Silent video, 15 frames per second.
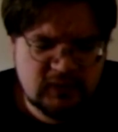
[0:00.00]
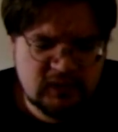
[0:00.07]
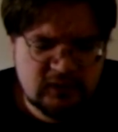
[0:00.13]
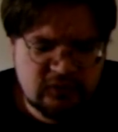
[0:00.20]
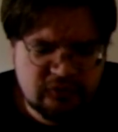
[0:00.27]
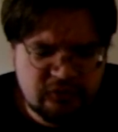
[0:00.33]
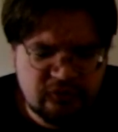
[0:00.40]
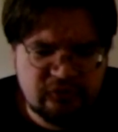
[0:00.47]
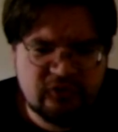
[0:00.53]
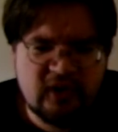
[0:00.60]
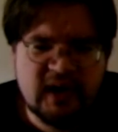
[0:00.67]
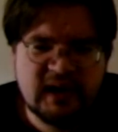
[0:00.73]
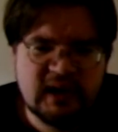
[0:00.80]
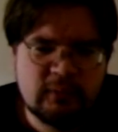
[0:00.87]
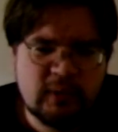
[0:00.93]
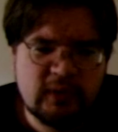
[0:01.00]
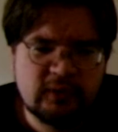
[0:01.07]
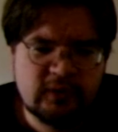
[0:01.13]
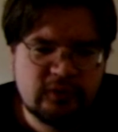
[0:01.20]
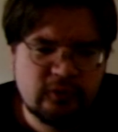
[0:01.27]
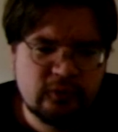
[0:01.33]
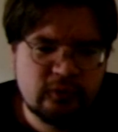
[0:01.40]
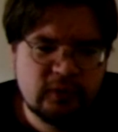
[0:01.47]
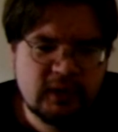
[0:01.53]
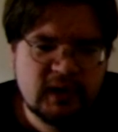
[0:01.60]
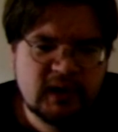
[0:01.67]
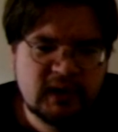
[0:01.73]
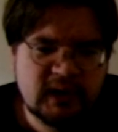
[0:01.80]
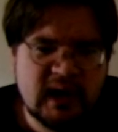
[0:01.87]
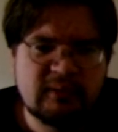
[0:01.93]
society where you're
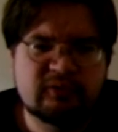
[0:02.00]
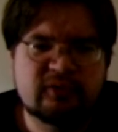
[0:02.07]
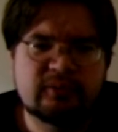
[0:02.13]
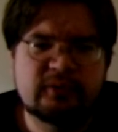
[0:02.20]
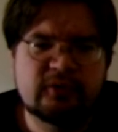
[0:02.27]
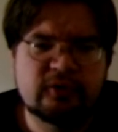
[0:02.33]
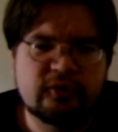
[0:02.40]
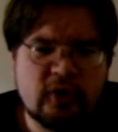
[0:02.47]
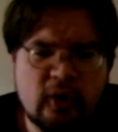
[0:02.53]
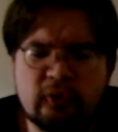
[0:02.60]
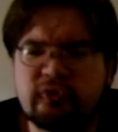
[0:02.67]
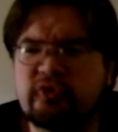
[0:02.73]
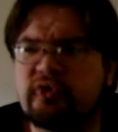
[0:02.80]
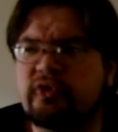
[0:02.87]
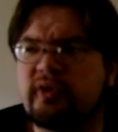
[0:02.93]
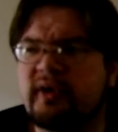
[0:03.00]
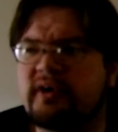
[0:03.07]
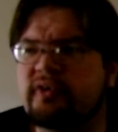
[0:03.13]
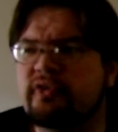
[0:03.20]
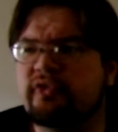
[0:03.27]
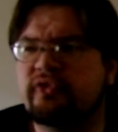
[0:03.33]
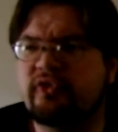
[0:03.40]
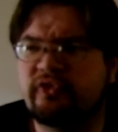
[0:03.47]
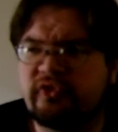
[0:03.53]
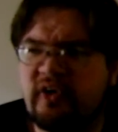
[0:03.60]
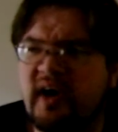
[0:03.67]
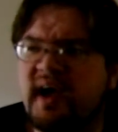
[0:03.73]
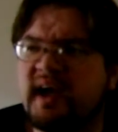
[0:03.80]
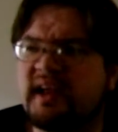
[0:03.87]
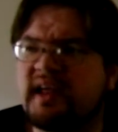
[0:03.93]
come from your culture and your
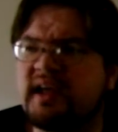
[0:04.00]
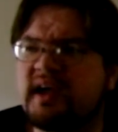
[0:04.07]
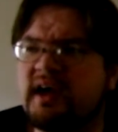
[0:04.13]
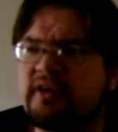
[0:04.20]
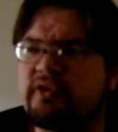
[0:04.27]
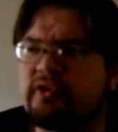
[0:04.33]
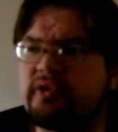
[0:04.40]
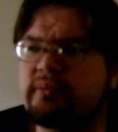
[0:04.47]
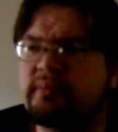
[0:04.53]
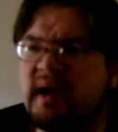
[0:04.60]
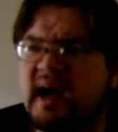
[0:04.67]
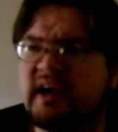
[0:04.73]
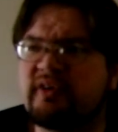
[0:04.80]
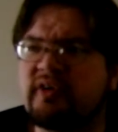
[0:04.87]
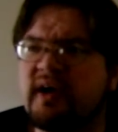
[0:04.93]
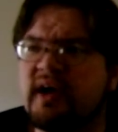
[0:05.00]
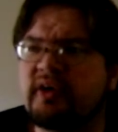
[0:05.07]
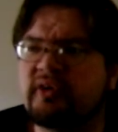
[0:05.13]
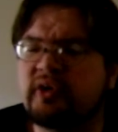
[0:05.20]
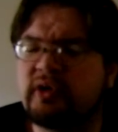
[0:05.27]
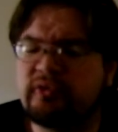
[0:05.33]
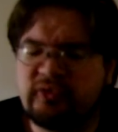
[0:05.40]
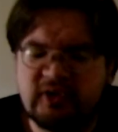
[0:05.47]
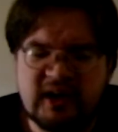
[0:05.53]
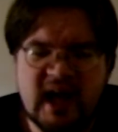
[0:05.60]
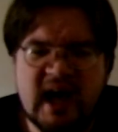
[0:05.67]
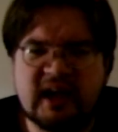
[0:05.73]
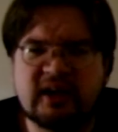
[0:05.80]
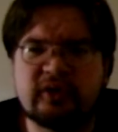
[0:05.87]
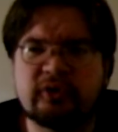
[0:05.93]
society and your background and your
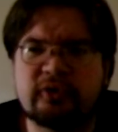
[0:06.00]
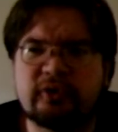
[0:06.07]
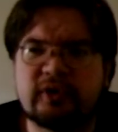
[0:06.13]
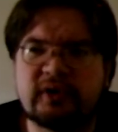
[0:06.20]
vernacular and